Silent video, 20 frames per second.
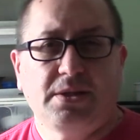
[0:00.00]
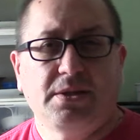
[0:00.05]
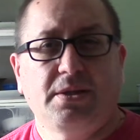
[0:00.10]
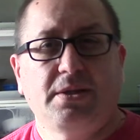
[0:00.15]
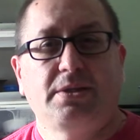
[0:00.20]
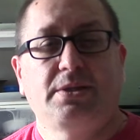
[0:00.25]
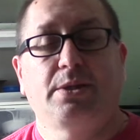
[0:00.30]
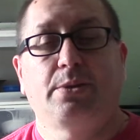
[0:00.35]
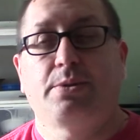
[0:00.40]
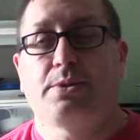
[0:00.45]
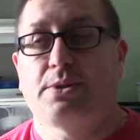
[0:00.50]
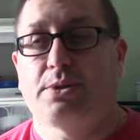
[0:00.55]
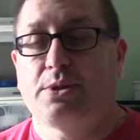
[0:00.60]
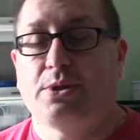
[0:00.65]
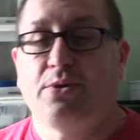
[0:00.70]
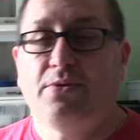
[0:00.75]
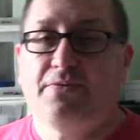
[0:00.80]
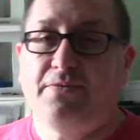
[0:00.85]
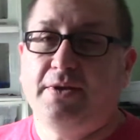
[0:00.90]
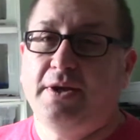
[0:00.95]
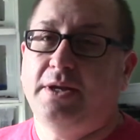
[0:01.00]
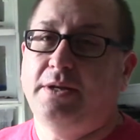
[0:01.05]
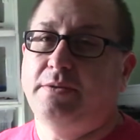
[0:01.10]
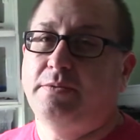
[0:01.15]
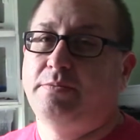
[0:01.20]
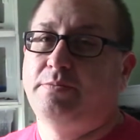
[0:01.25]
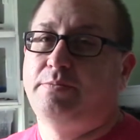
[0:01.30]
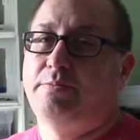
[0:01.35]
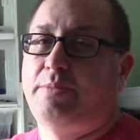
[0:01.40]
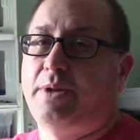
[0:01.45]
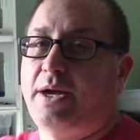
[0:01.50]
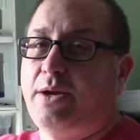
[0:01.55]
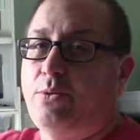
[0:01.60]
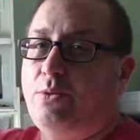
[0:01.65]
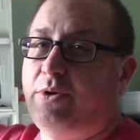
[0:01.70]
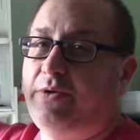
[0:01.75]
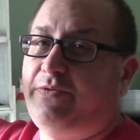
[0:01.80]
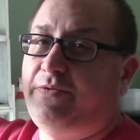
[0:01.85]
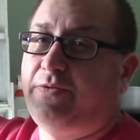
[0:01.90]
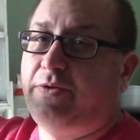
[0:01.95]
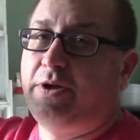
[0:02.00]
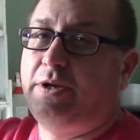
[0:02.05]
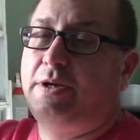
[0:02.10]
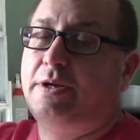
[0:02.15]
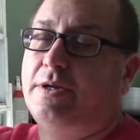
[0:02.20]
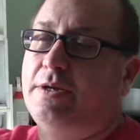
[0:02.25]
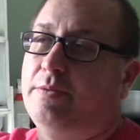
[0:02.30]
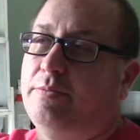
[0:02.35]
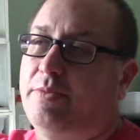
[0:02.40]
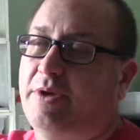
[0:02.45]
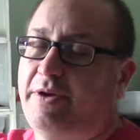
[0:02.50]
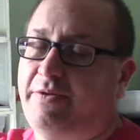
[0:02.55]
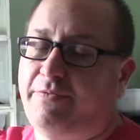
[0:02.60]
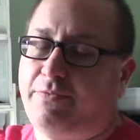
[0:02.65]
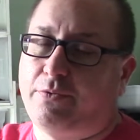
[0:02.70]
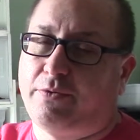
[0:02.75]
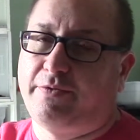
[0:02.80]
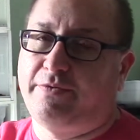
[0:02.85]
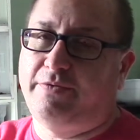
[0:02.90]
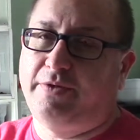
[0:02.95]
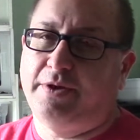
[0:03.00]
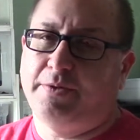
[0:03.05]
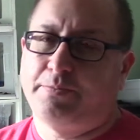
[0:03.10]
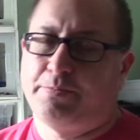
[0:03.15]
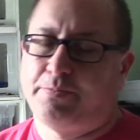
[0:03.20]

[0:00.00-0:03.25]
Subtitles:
So it's 2 feet by 1 foot by 4 feet.